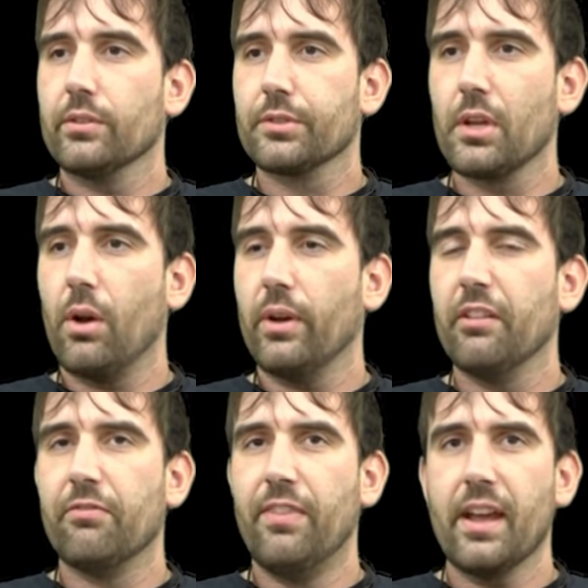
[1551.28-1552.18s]
so
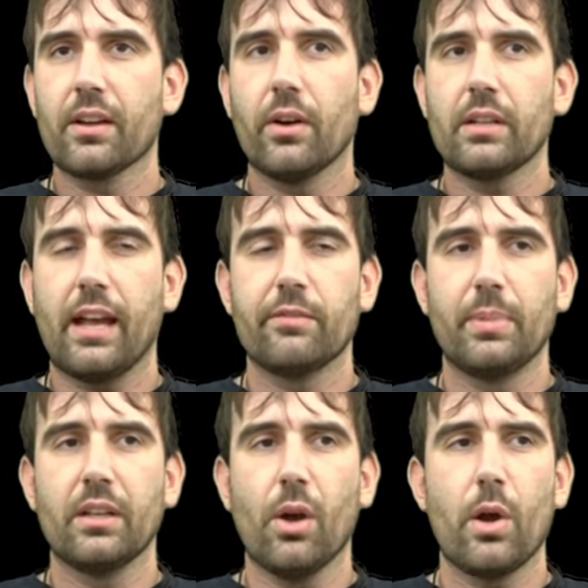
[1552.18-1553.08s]
if Vanguard had have
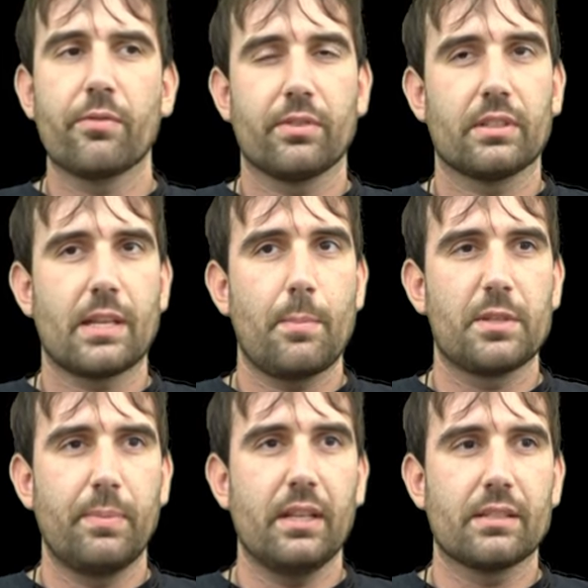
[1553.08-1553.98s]
been going for the same
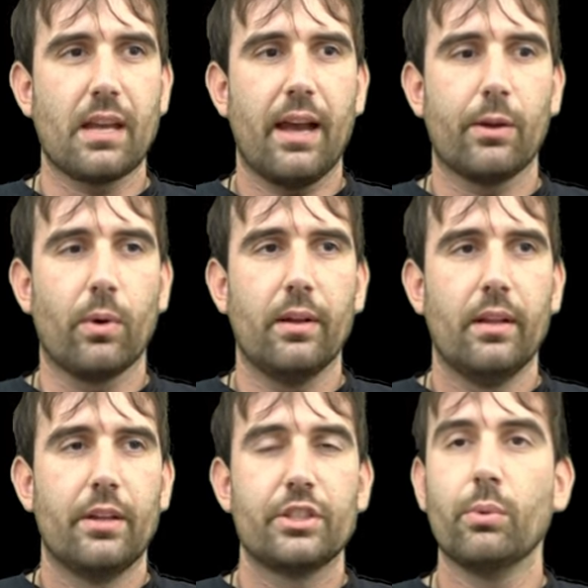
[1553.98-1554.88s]
speed as Iowa,
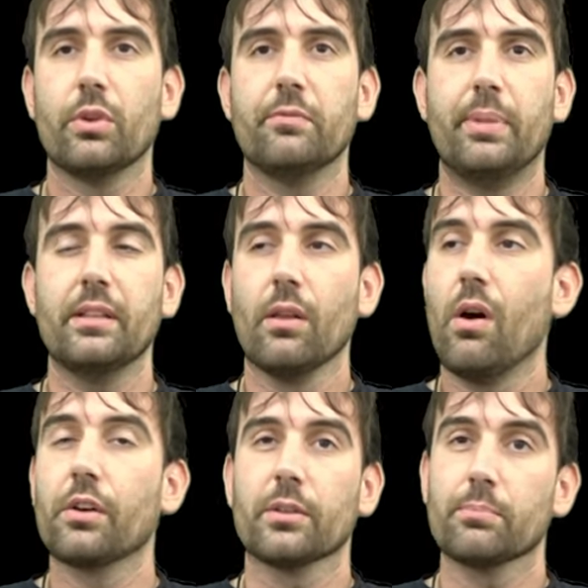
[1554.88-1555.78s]
she would have been
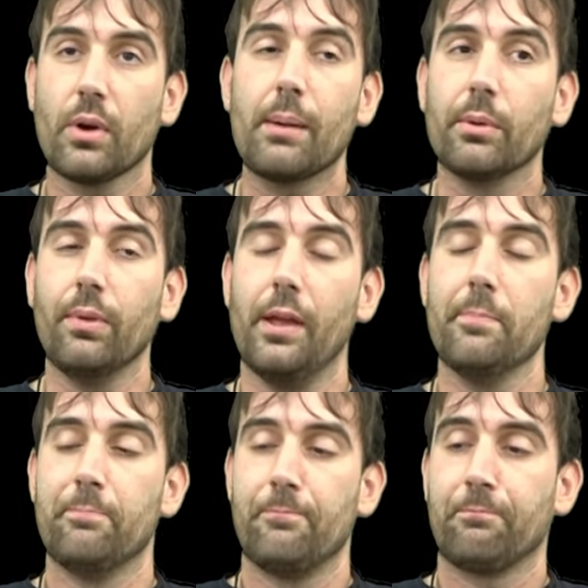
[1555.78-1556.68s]
longer probably.
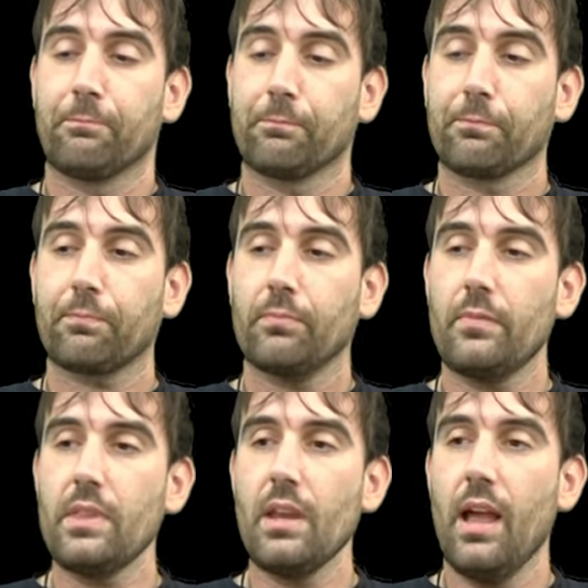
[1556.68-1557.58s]

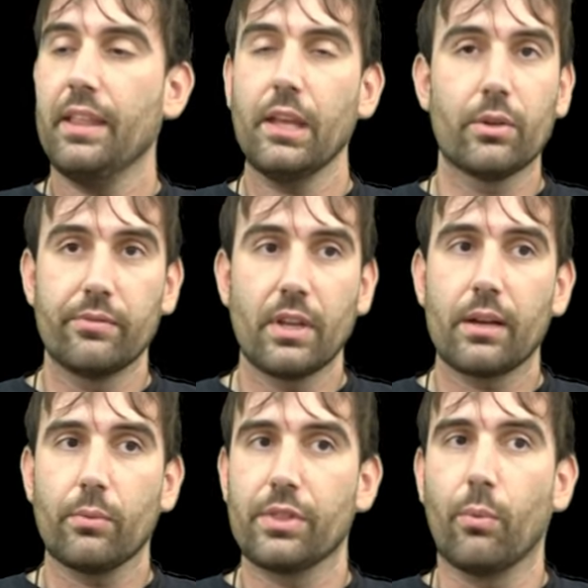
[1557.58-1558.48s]
Uh, and they could have
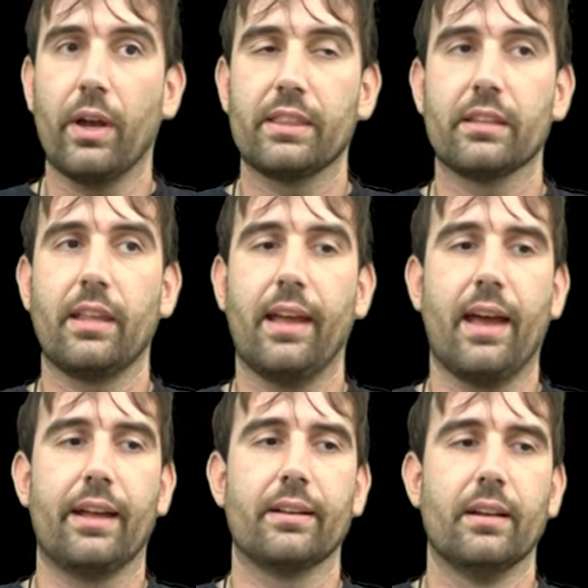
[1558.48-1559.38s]
done it with the weight that they
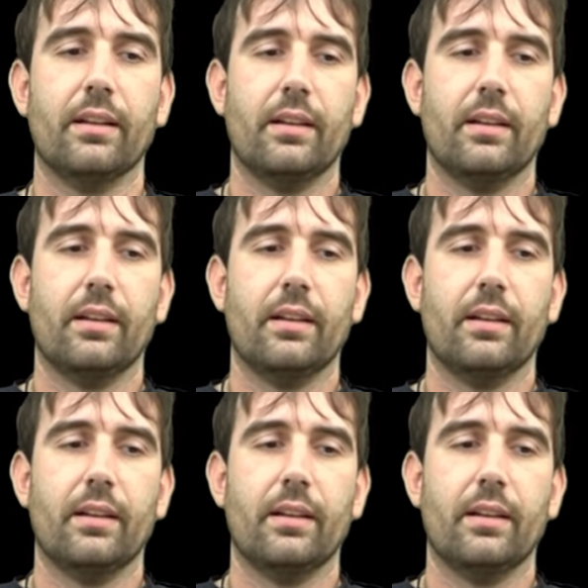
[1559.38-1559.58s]
had.